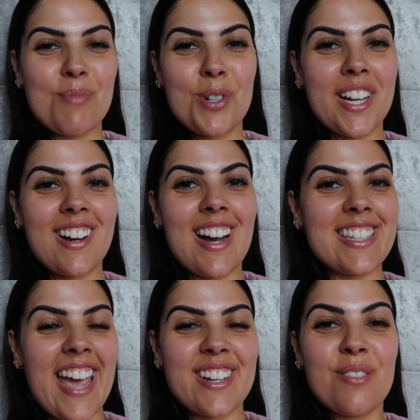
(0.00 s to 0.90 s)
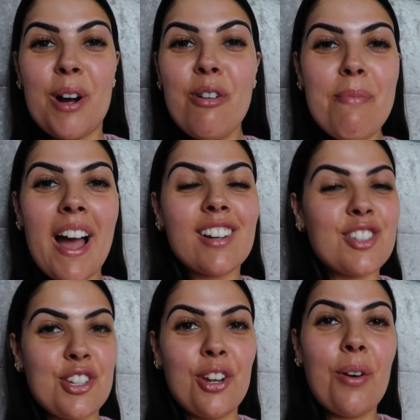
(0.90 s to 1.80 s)
morning guys and welcome
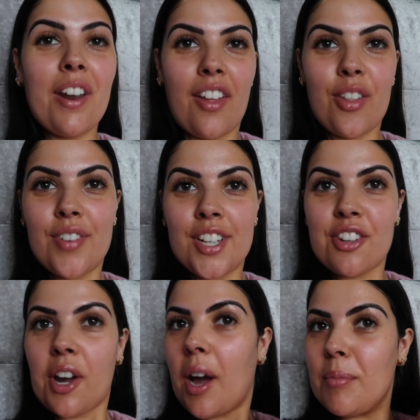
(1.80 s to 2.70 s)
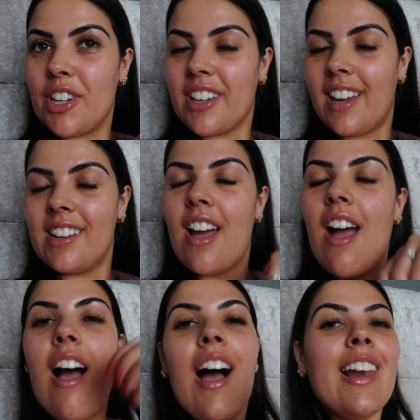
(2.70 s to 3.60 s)
back to another video. I'm looking
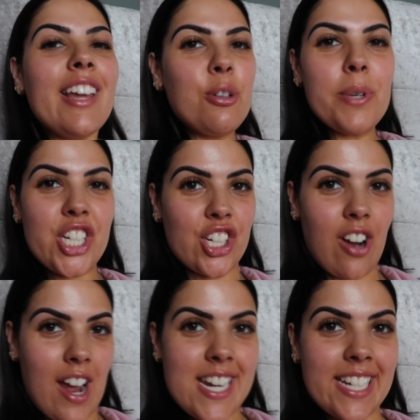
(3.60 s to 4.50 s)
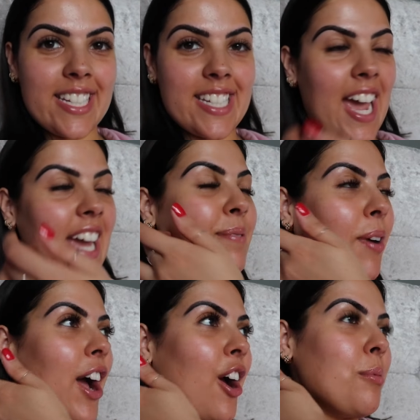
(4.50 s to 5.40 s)
a little bit shiny today,
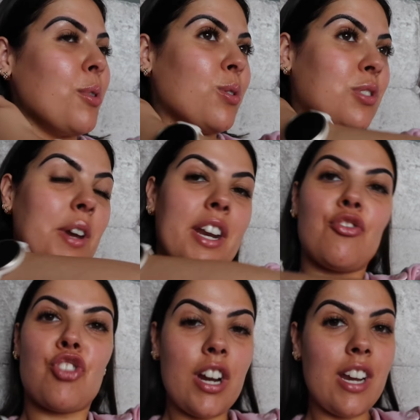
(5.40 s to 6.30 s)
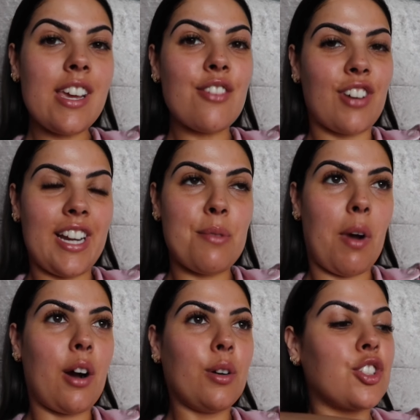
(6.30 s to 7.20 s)
but I hope you're all doing really, really
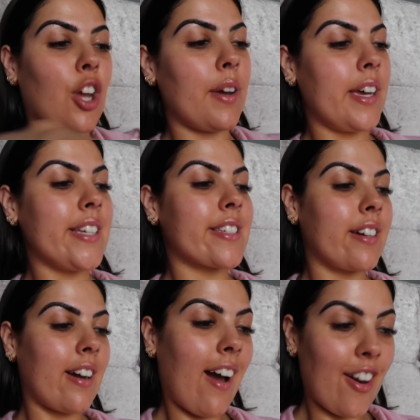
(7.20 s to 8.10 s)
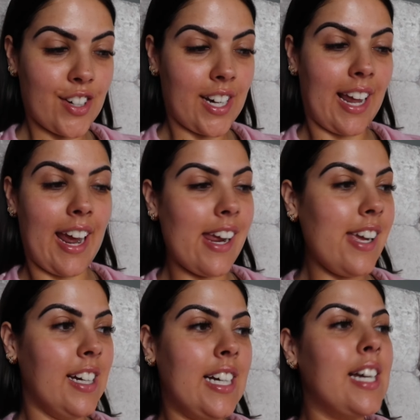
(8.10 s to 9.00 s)
well. So it is currently